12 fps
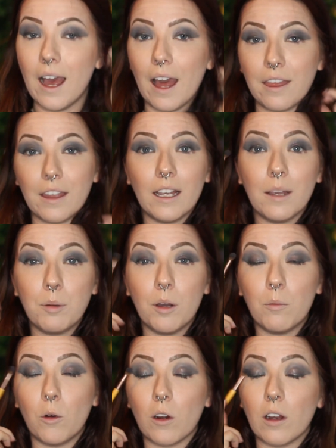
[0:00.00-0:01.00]
I think I
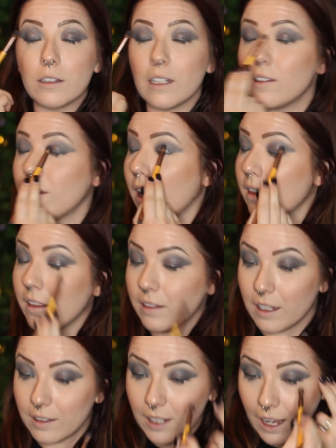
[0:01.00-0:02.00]
put more on this eye than
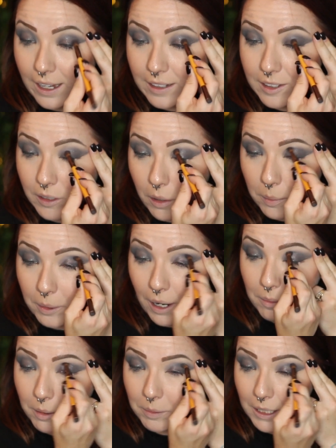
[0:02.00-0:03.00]
this eye, so I'll
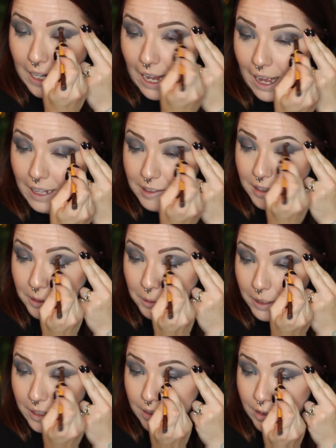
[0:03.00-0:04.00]
probably add to
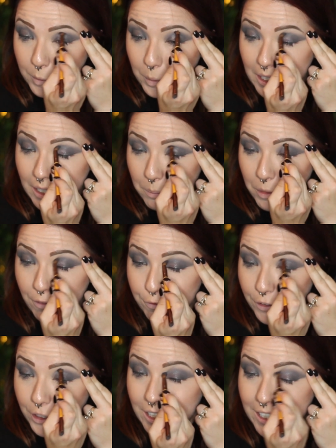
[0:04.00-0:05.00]
it and speed up the
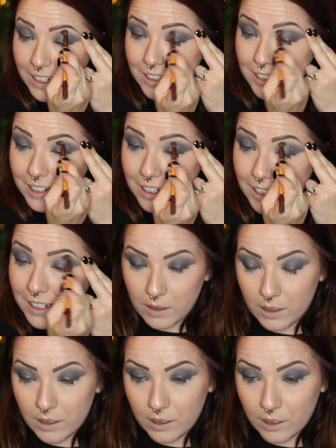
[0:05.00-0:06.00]
footage,
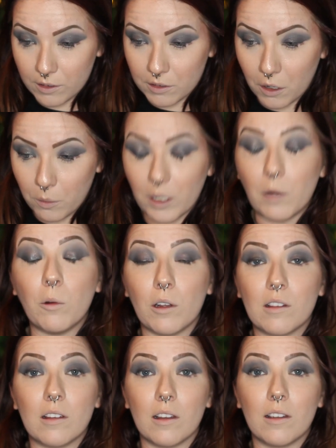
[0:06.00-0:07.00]
because nobody
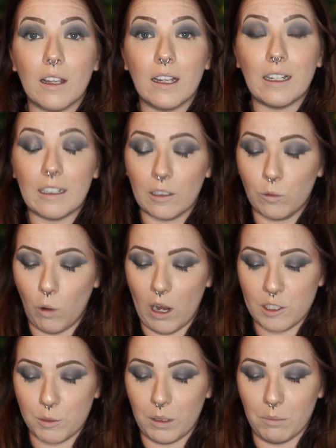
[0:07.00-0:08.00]
wants to sit here and
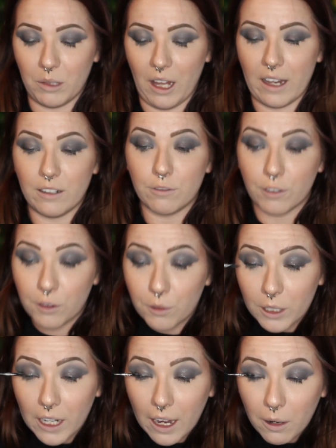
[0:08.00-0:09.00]
watch me blend for
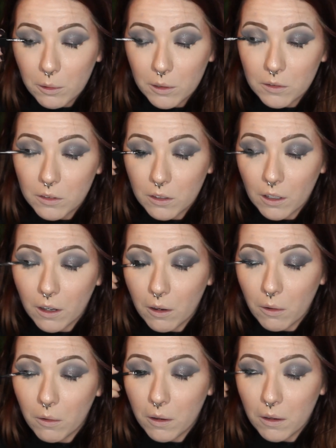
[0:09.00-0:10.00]
3 hours,
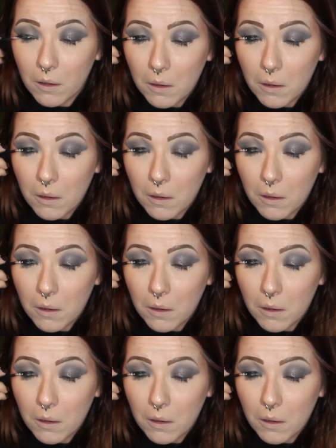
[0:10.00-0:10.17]
so...